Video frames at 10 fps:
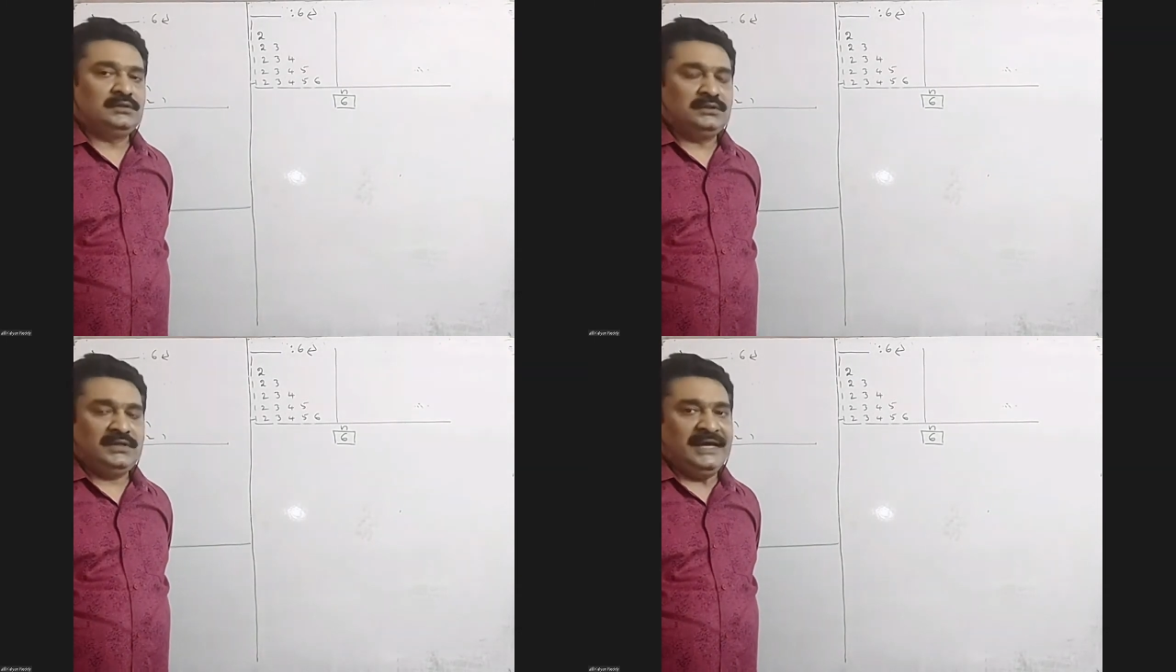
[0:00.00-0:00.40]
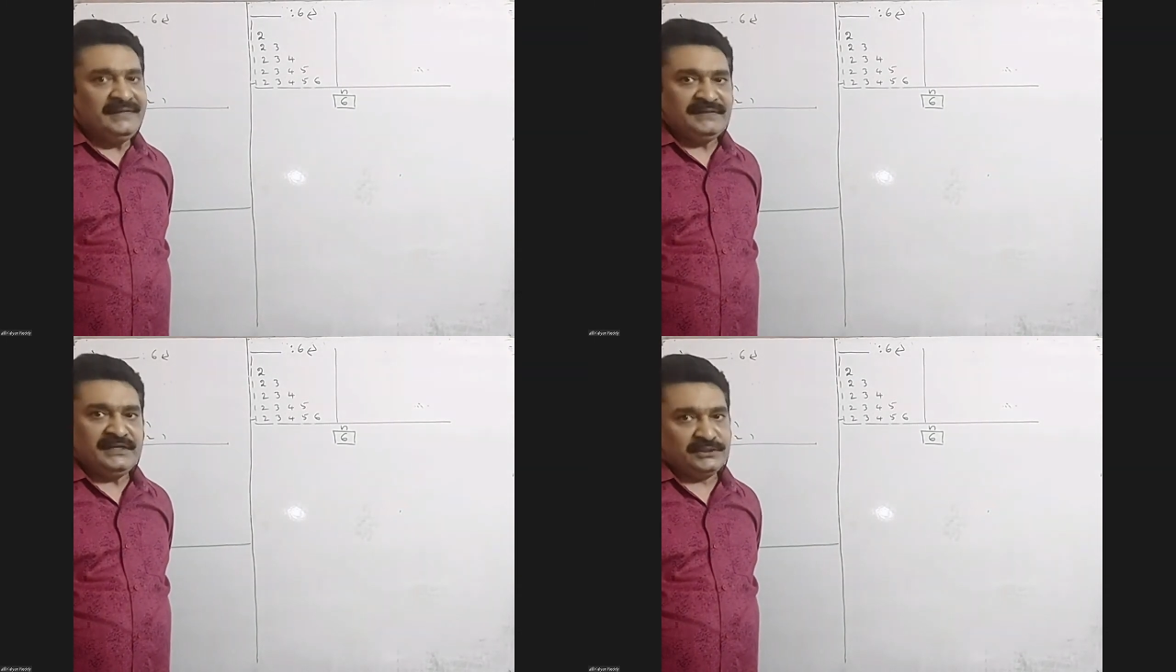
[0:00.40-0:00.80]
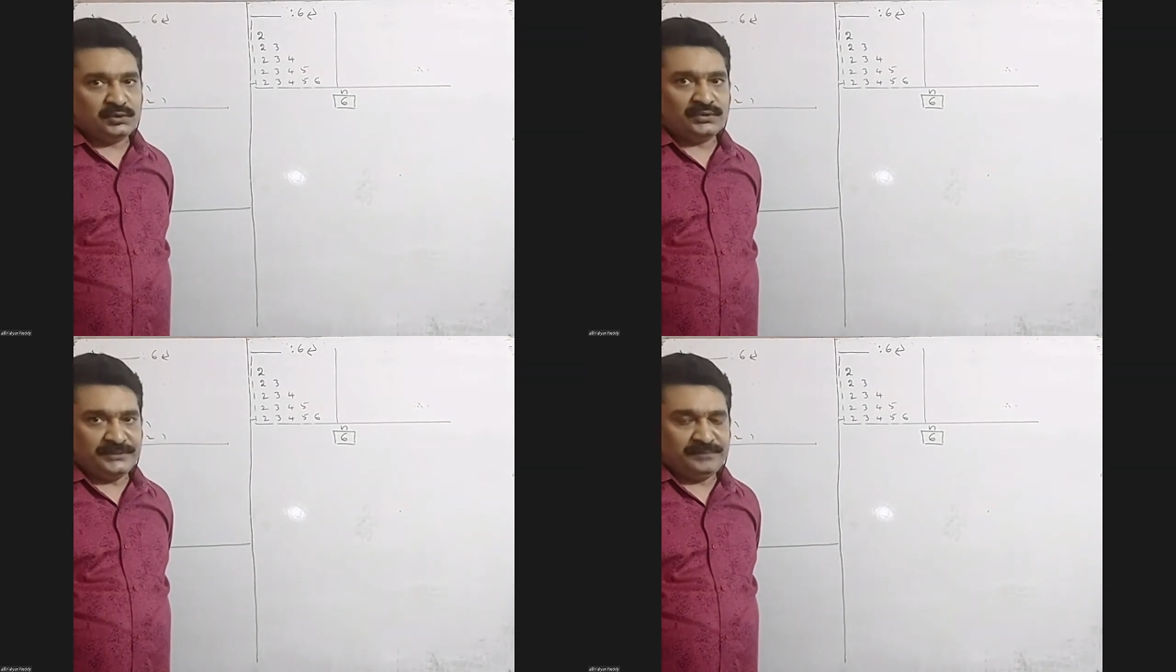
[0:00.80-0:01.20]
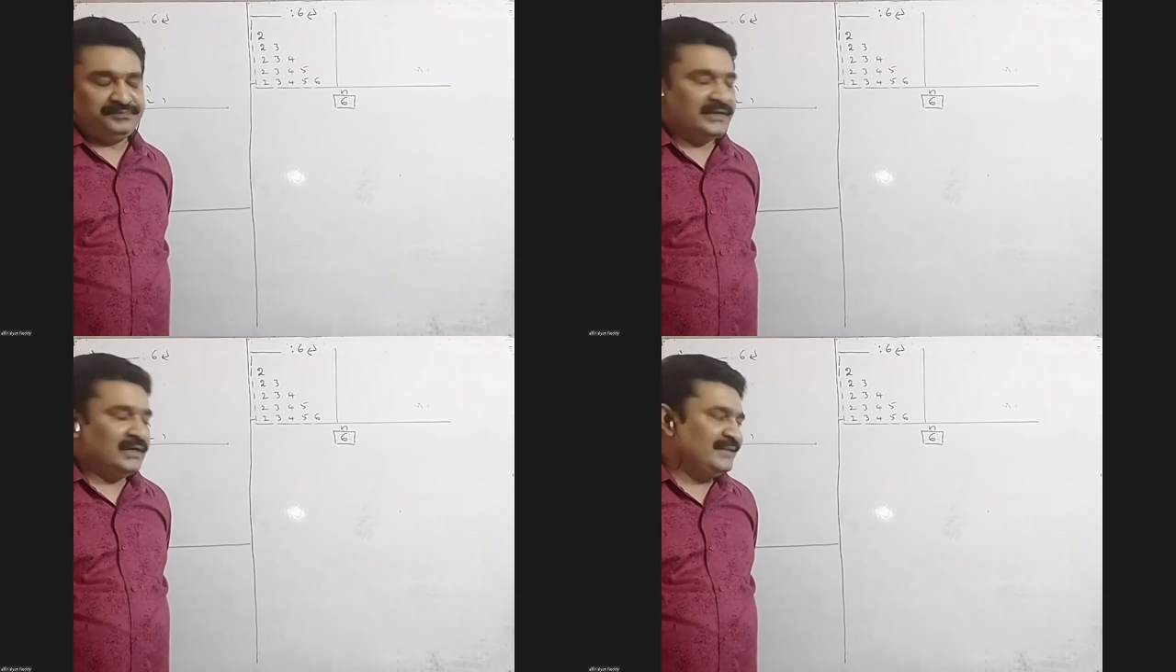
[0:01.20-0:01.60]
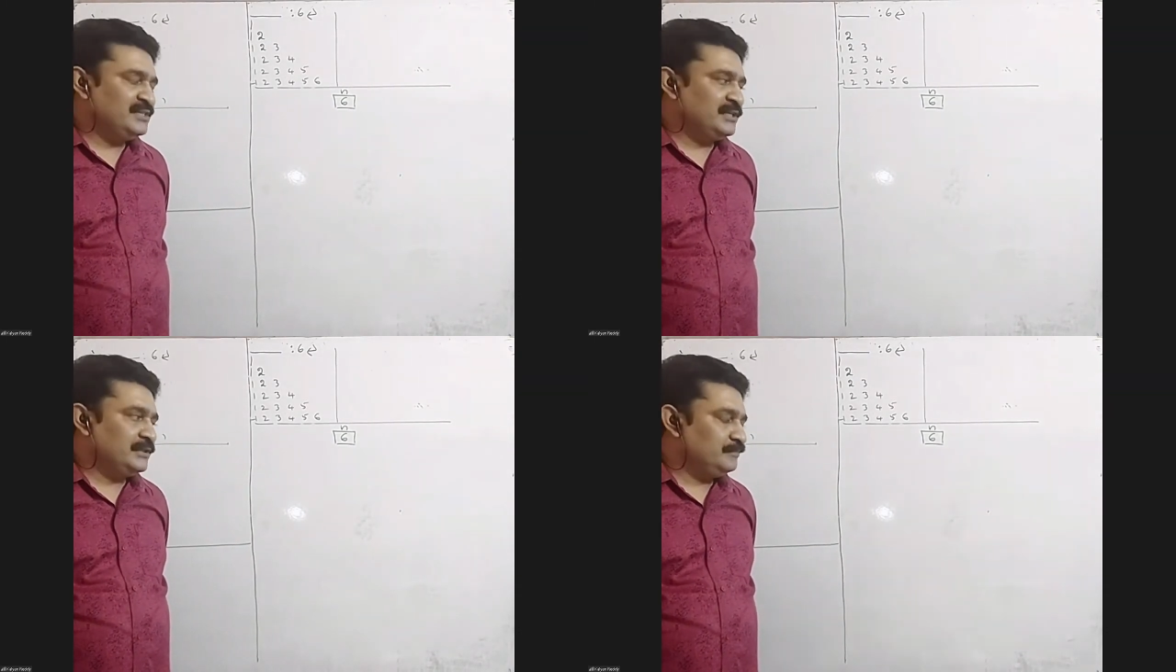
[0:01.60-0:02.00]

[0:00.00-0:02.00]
Anything is okay. Reason